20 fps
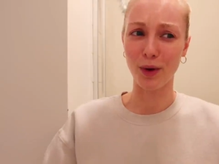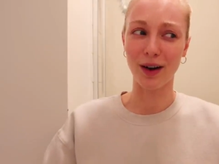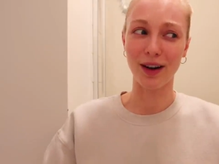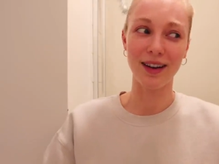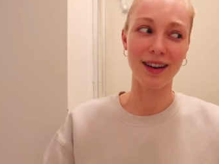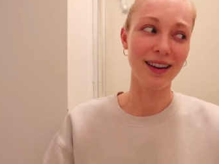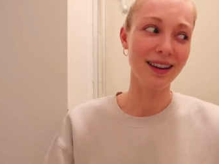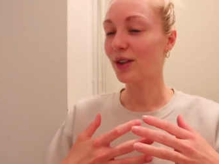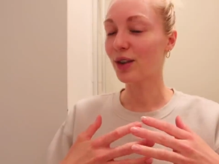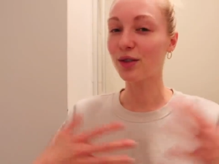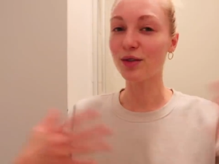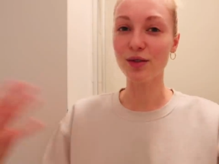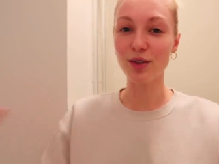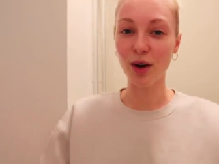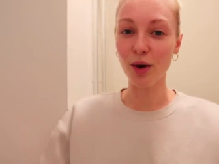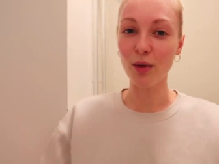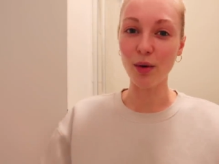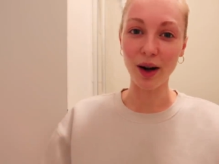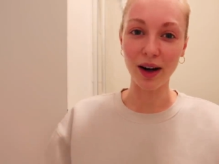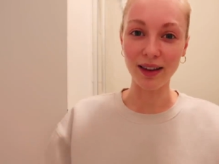work, there's
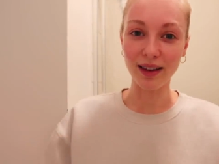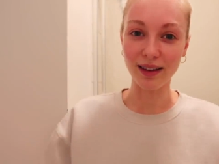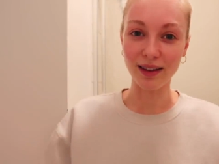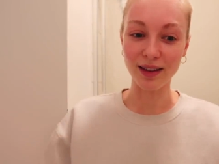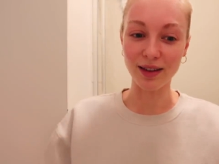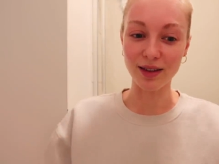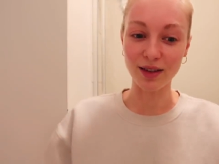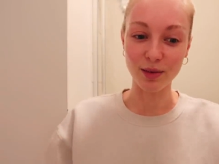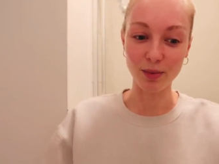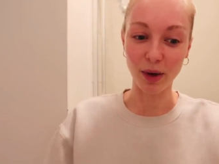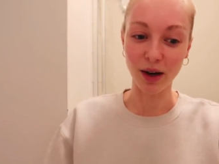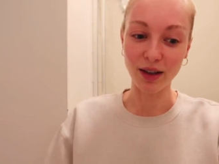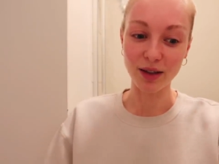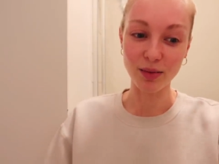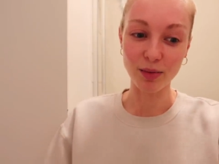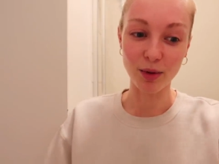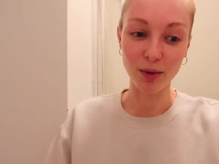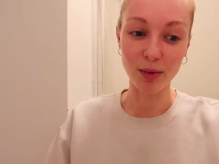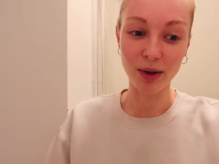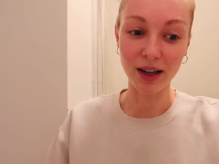no way that this is
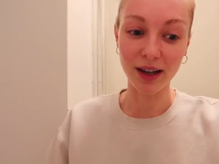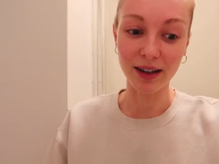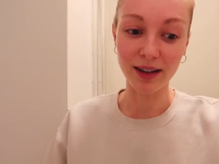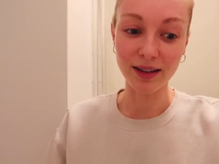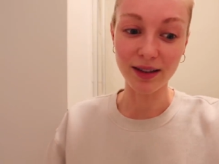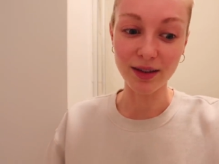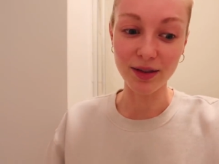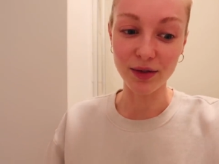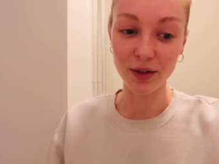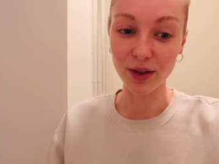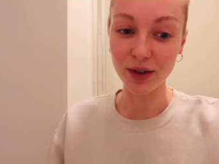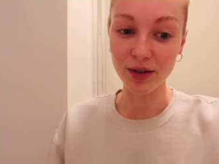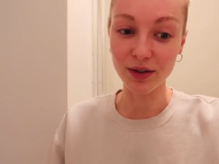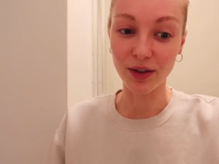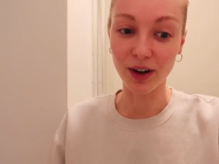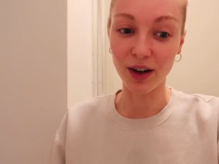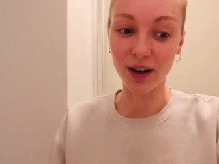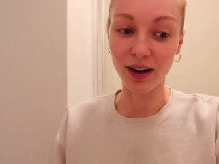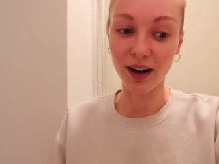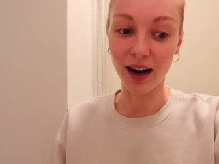possible because first of
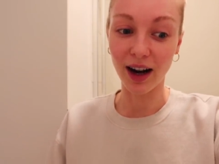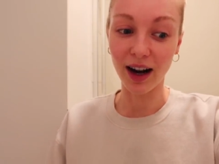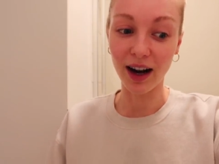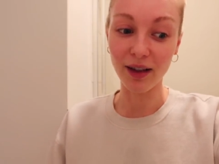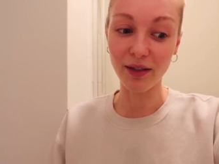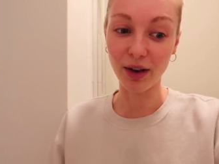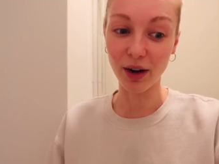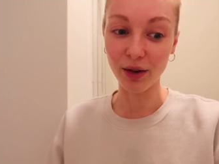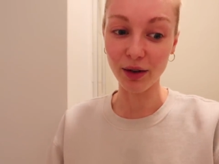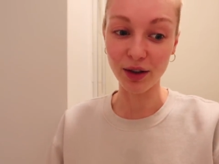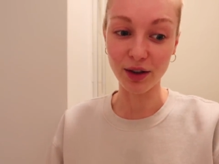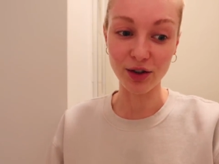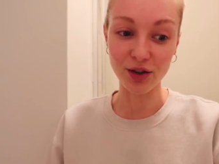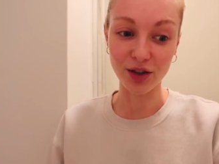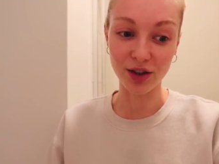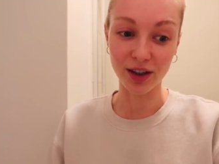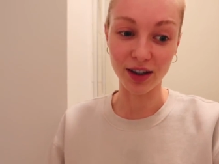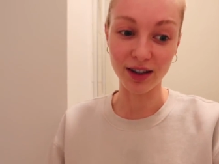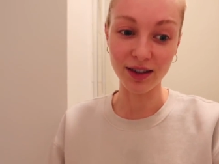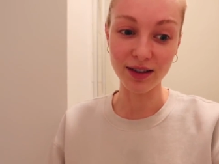all, I have health
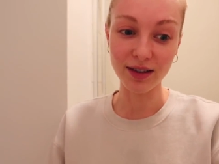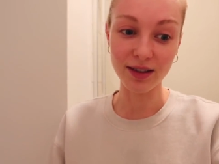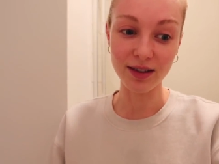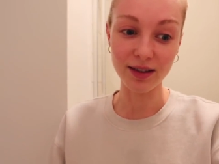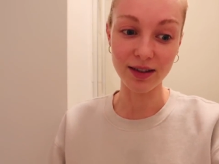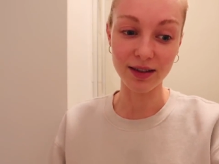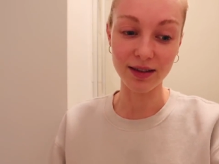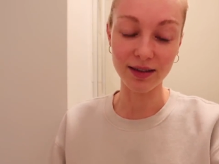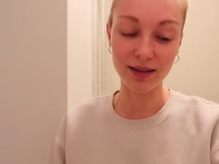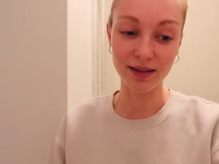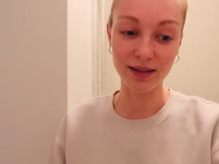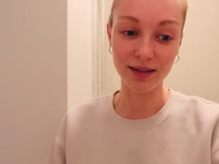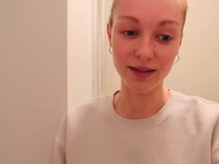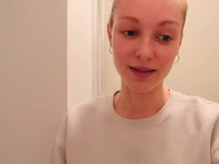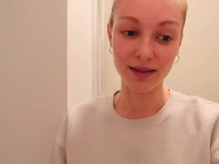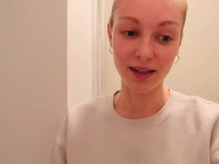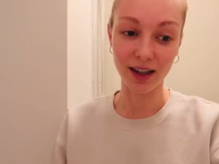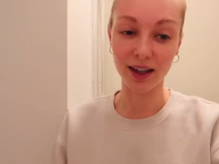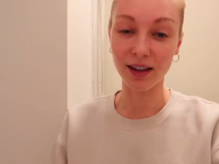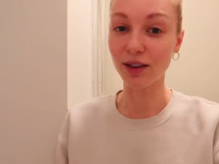insurance.
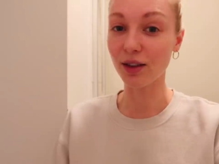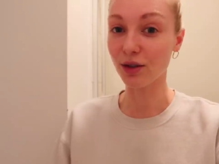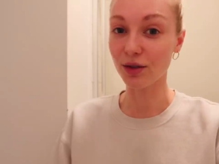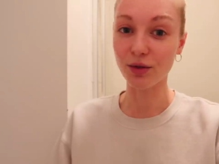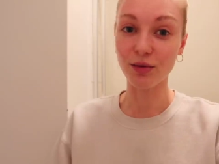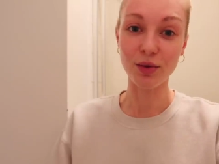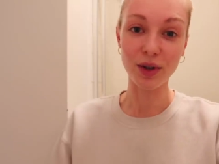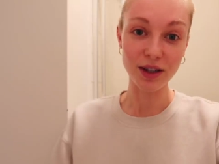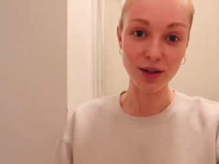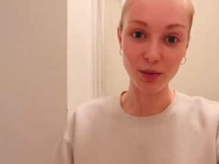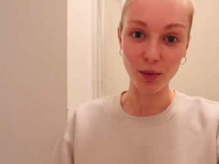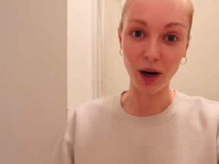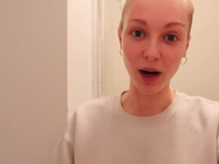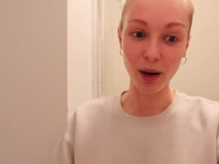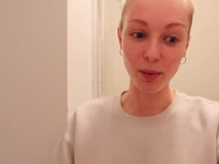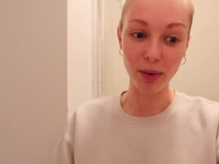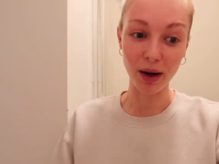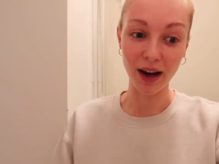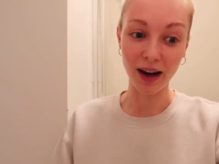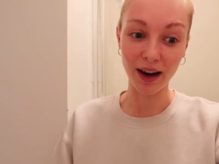Like there's a reason why
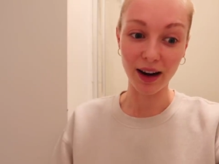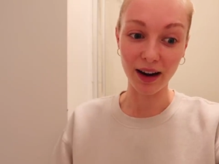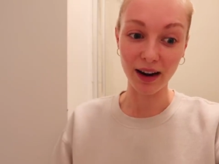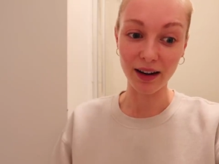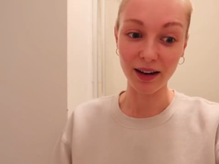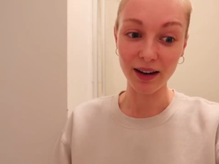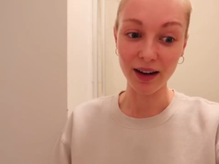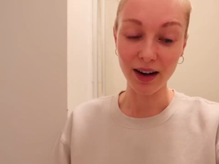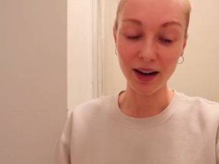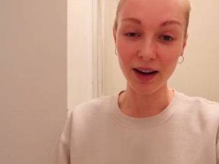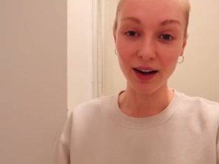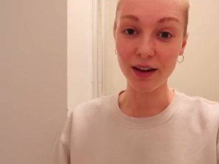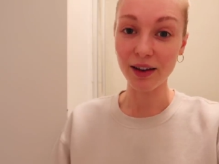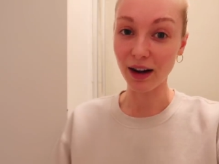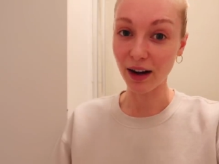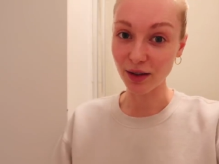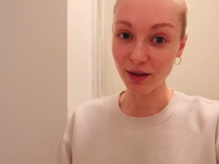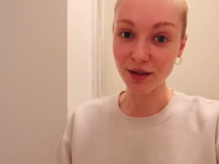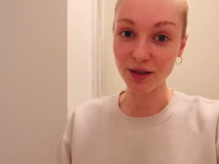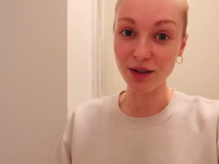I pay
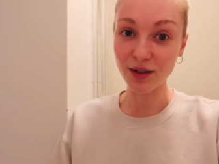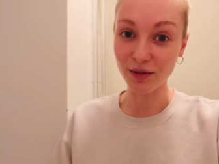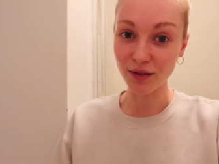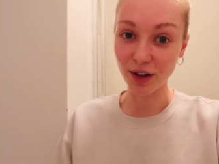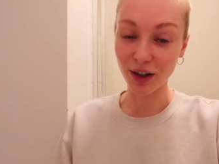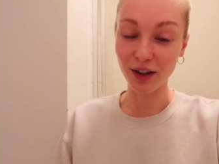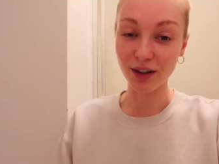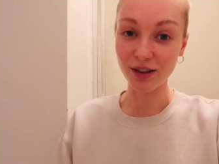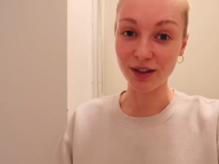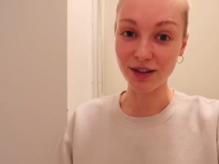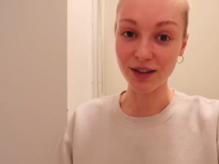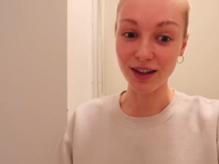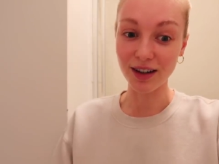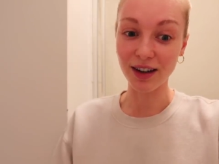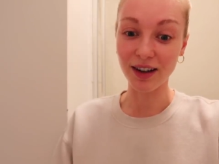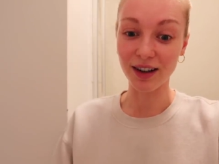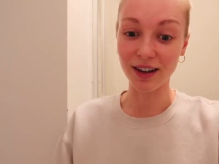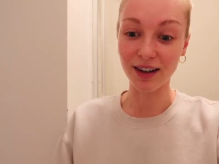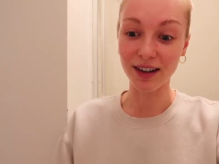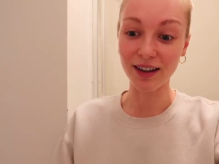thousands of dollars a
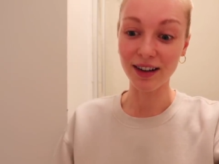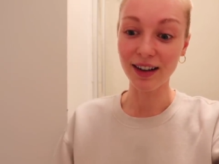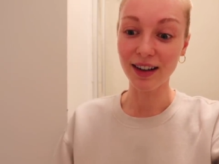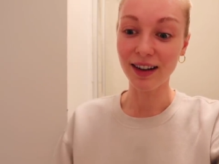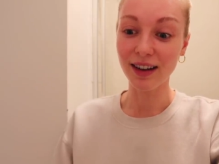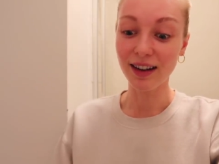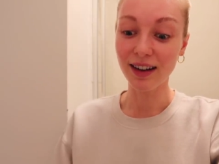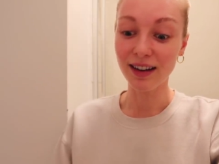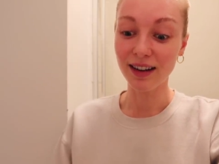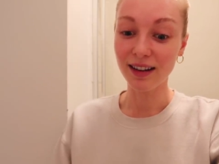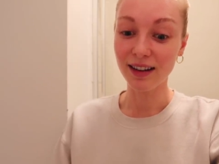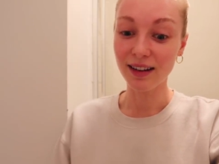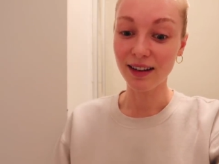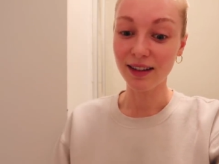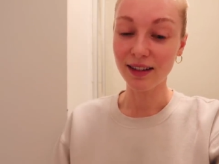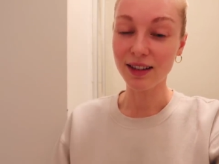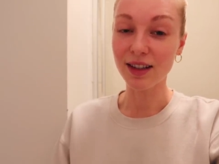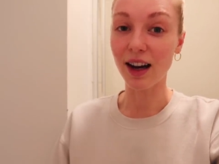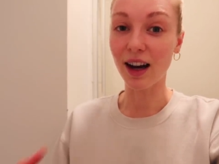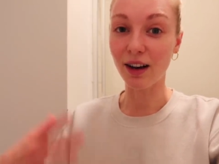year
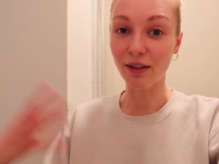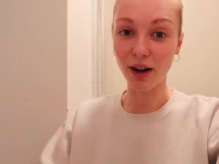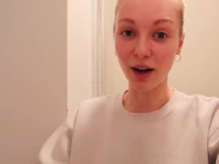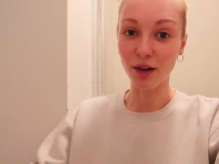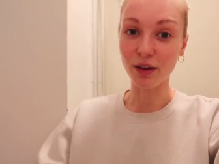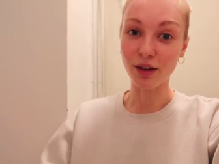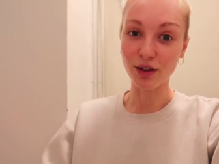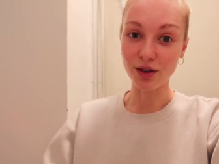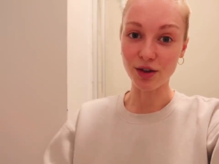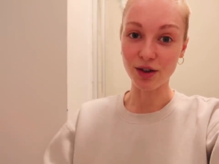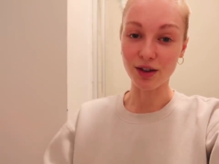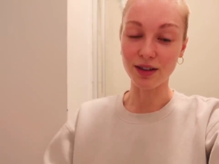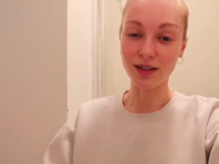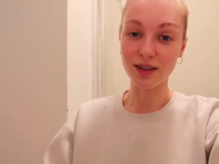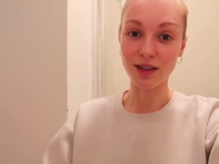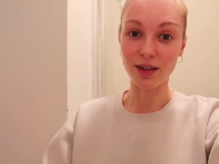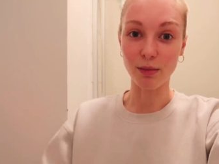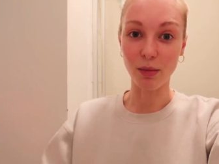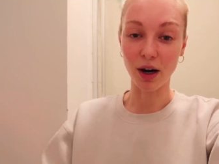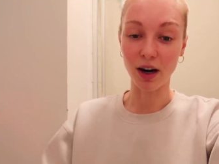to have health
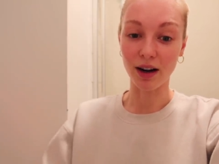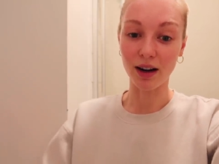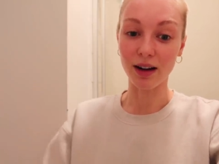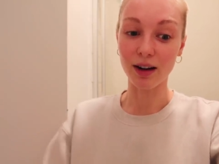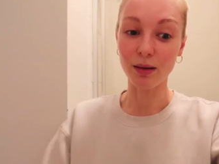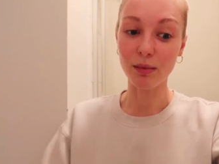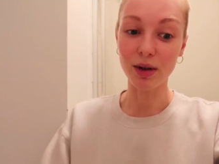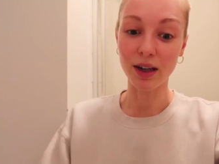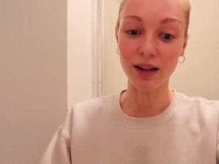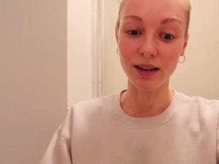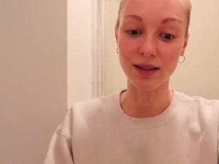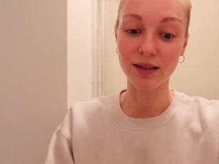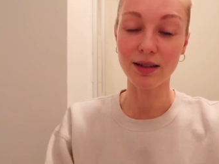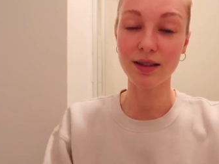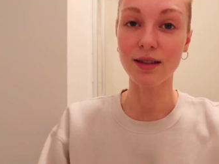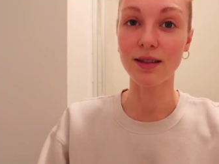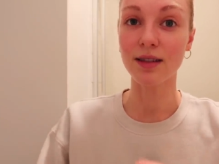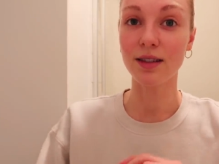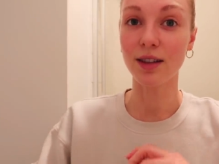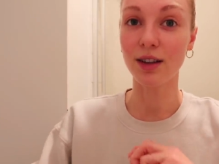insurance in America
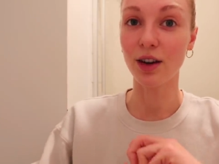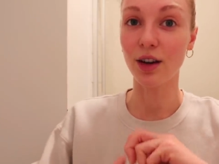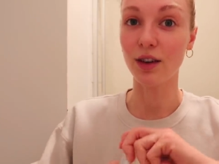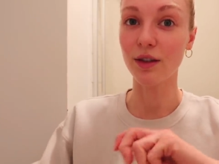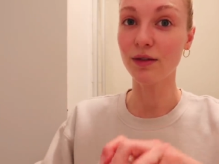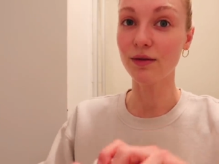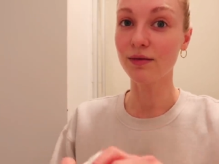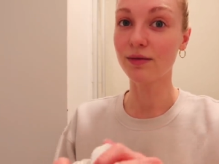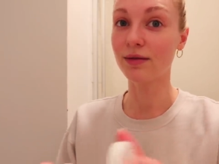because, you know,